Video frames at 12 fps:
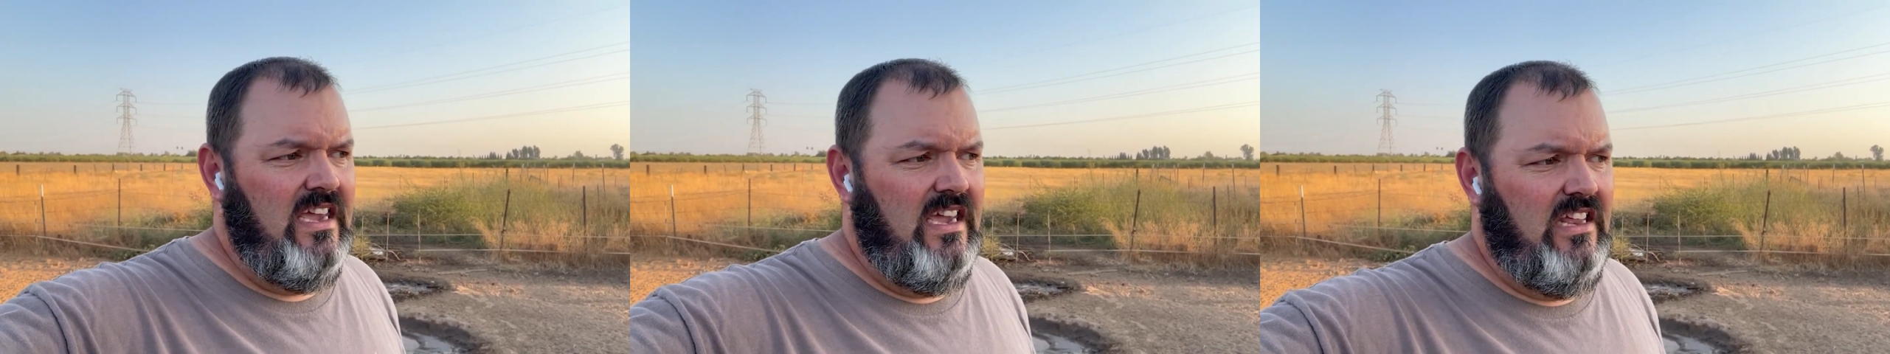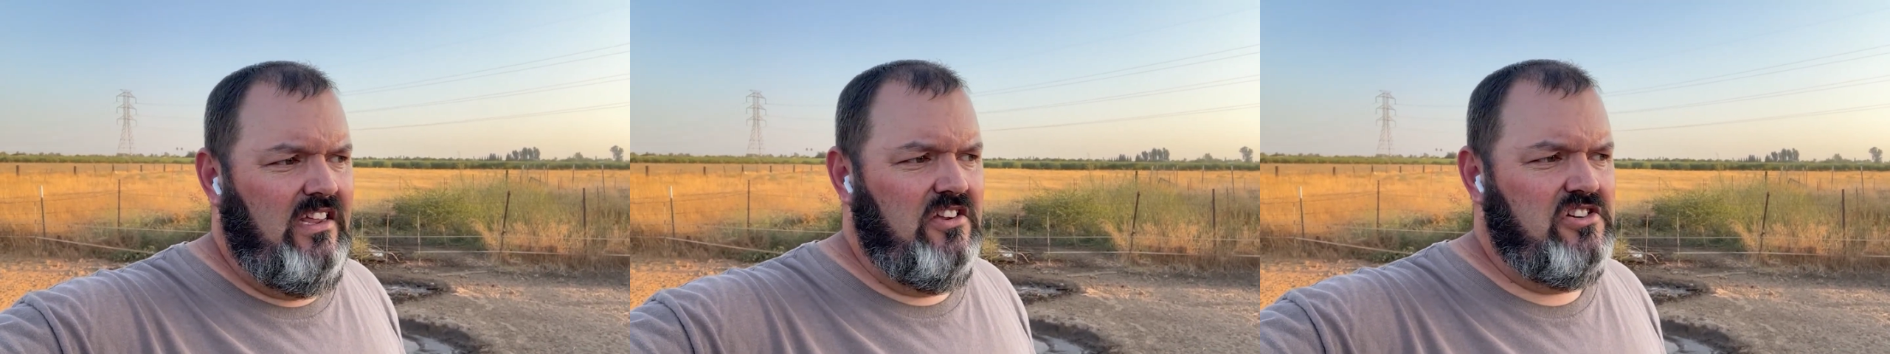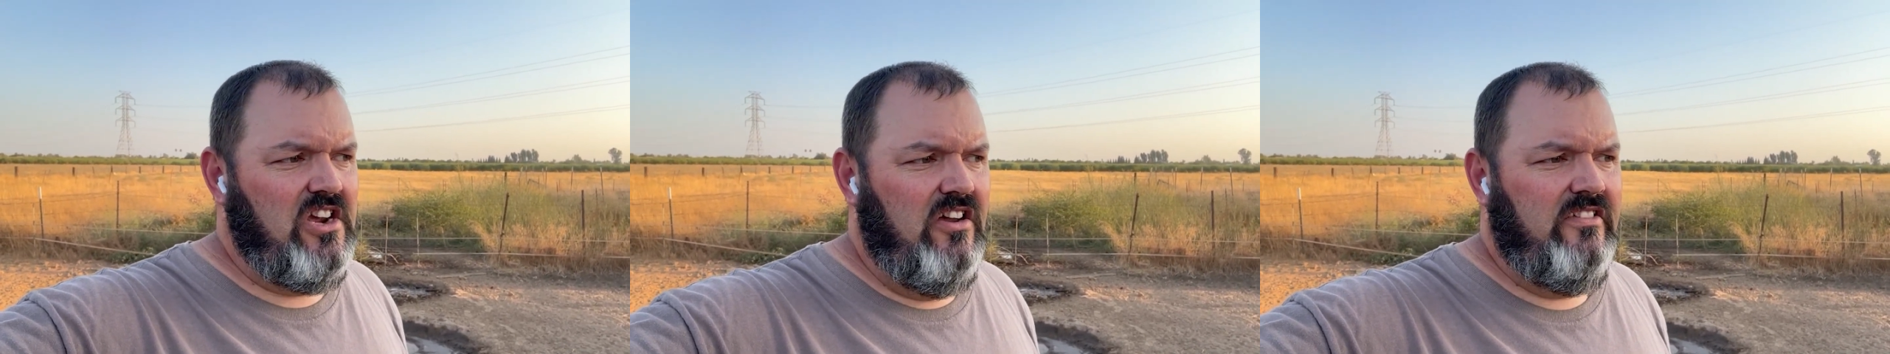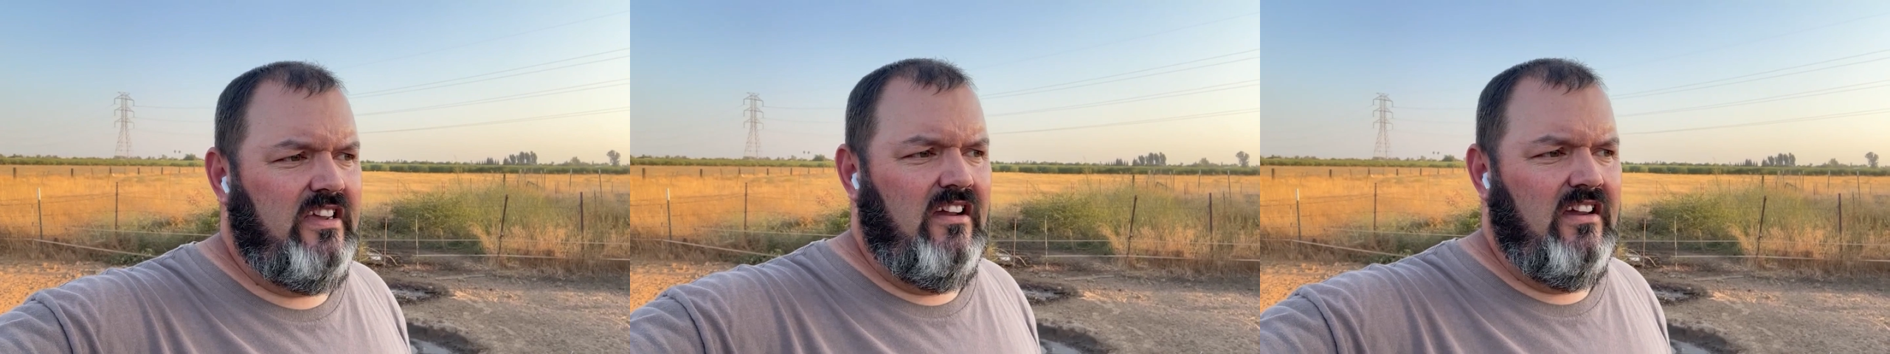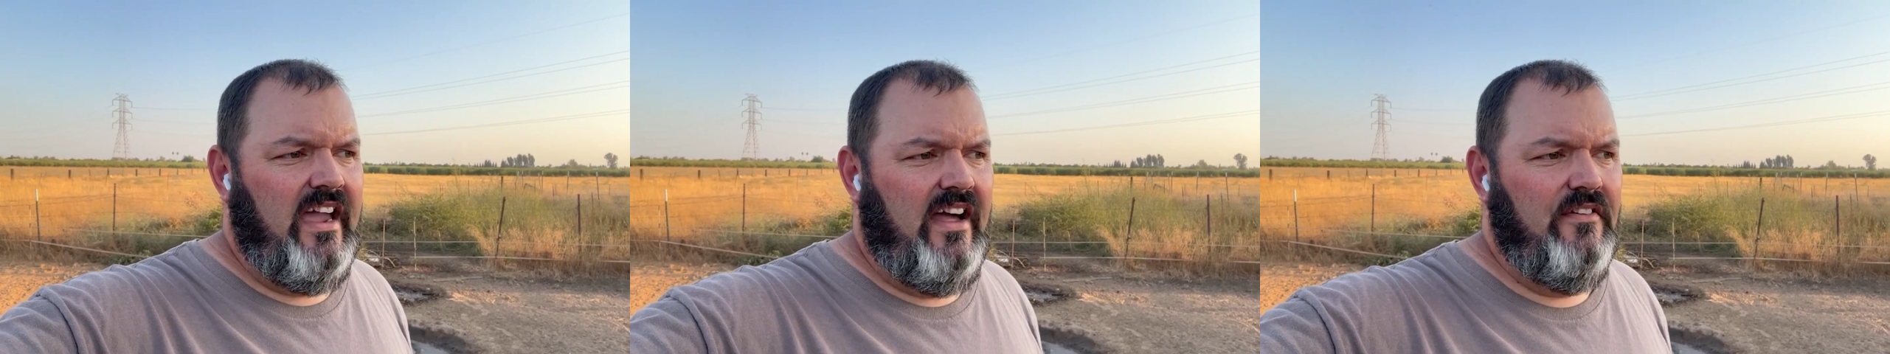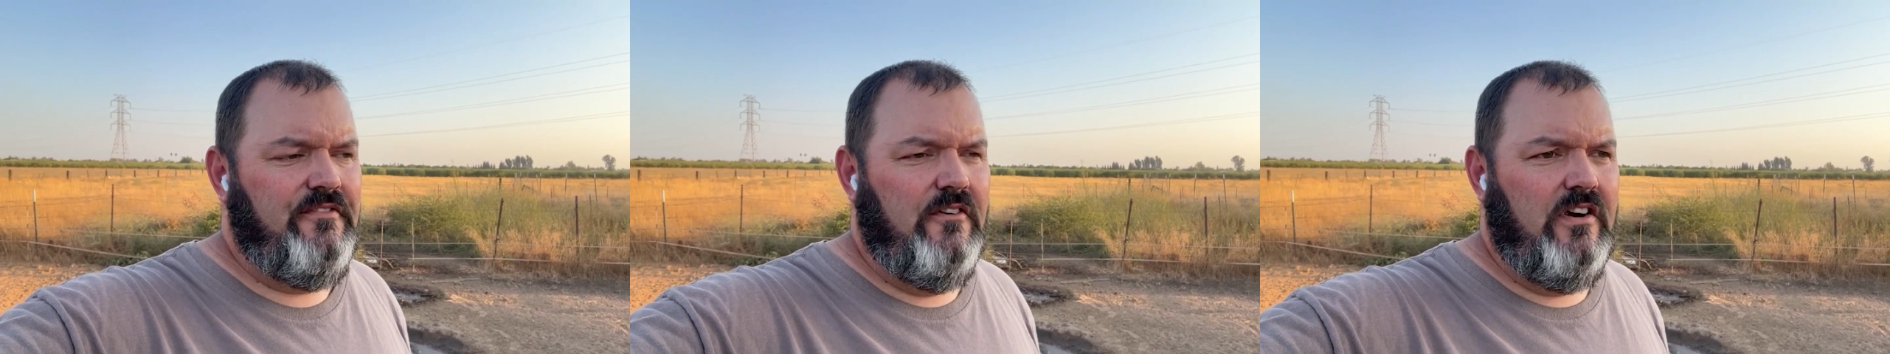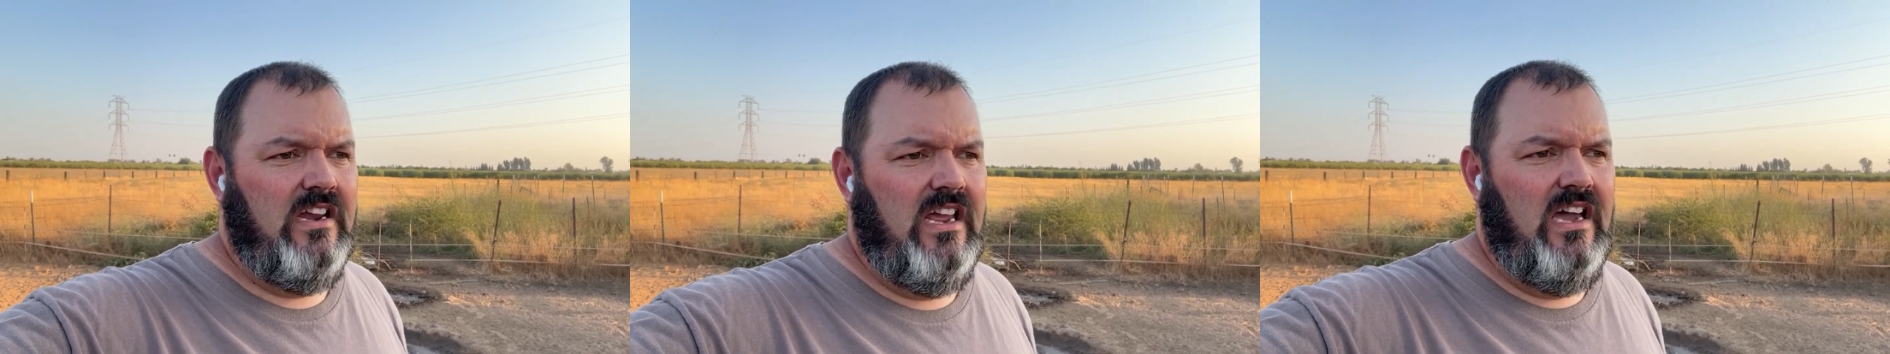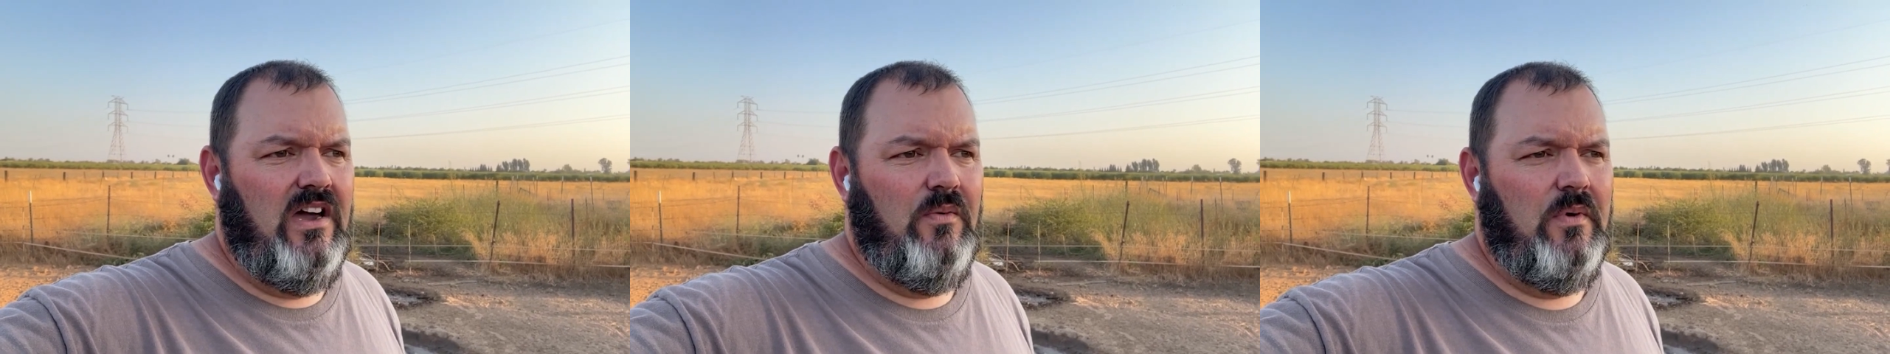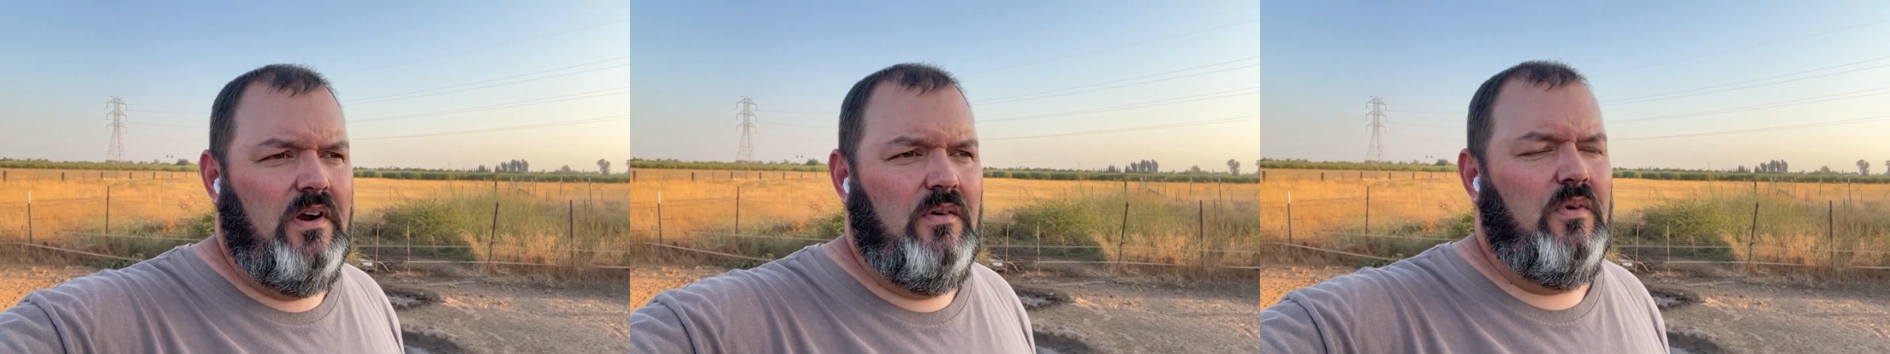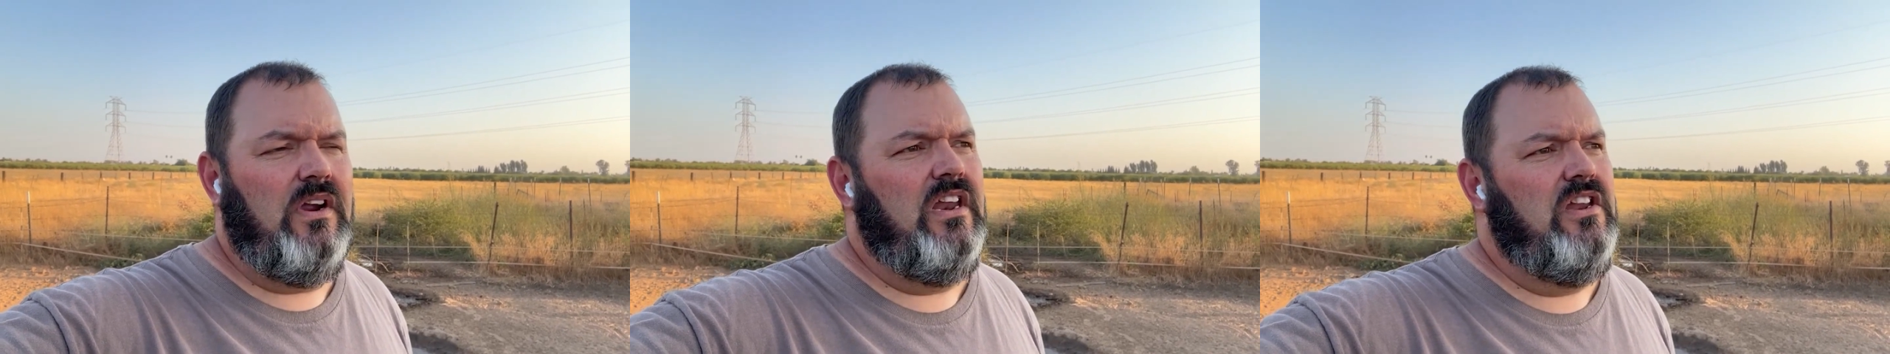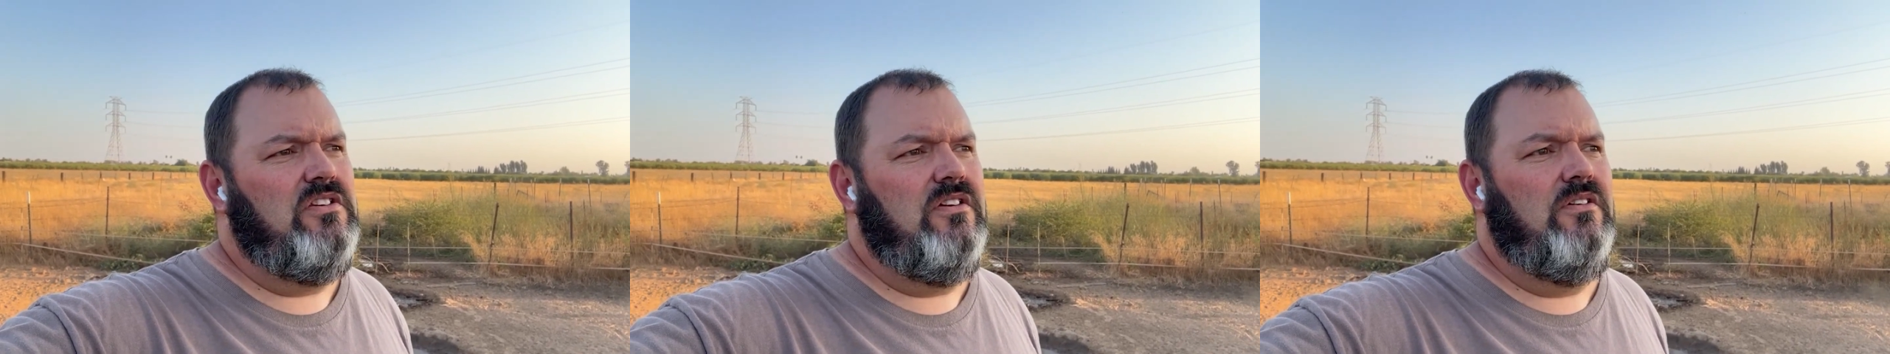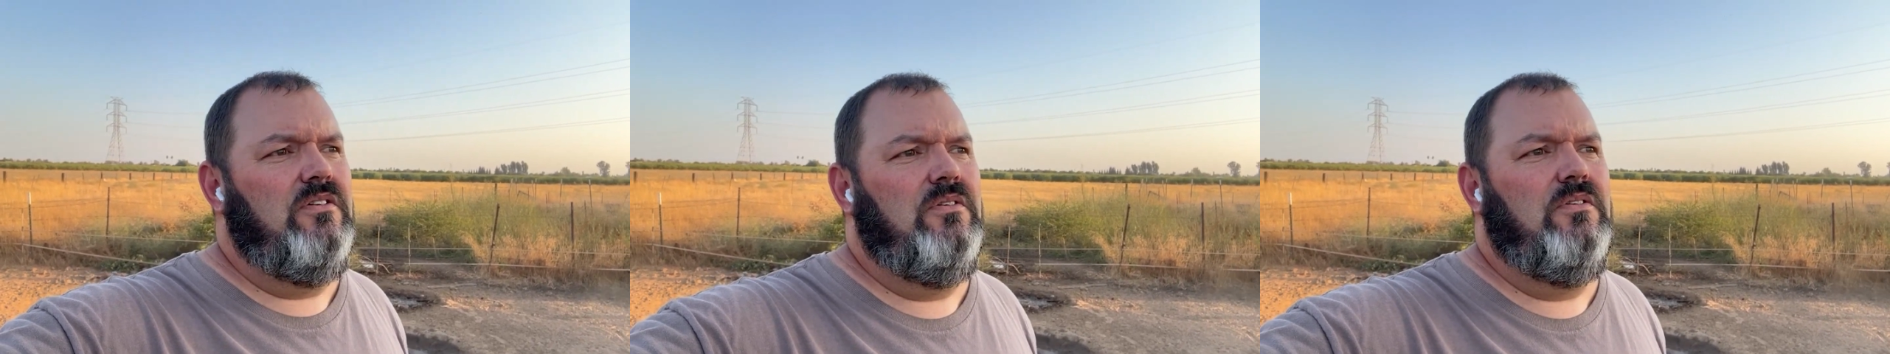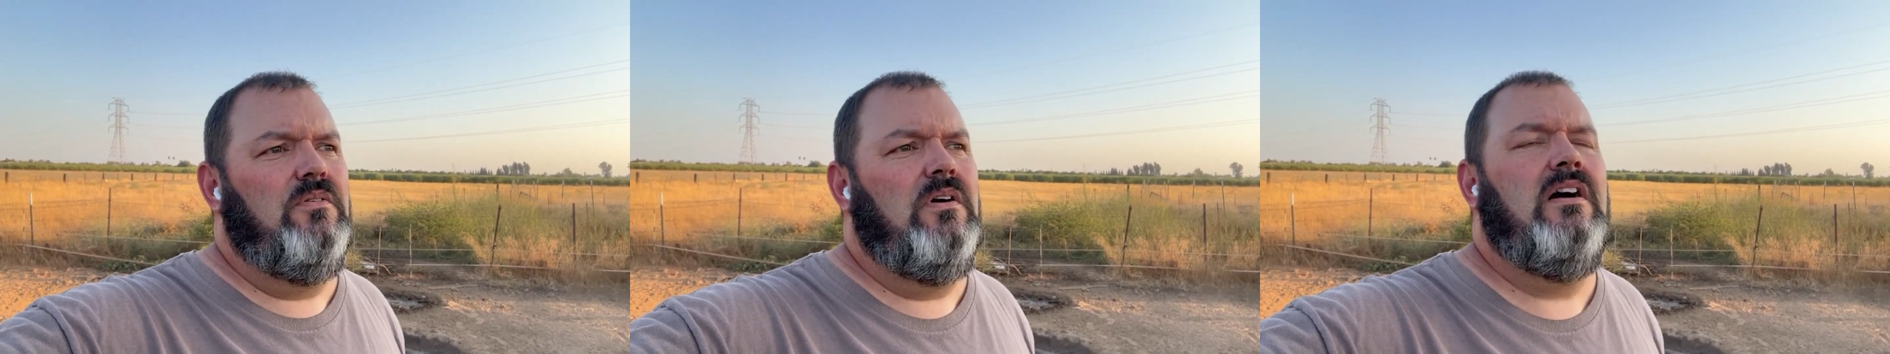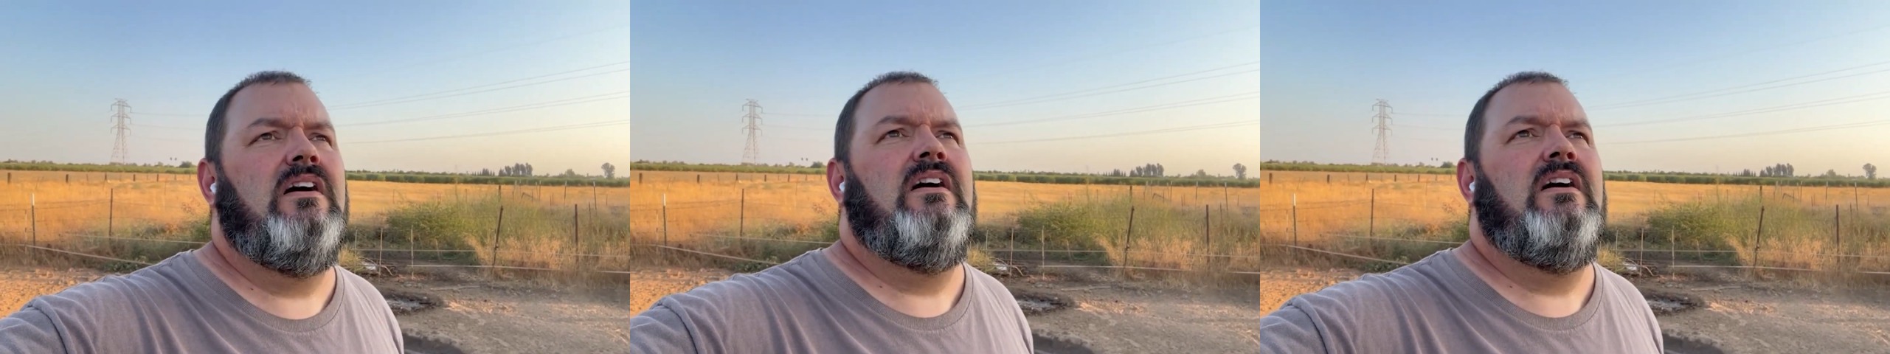any of the shows here in California, we're going to do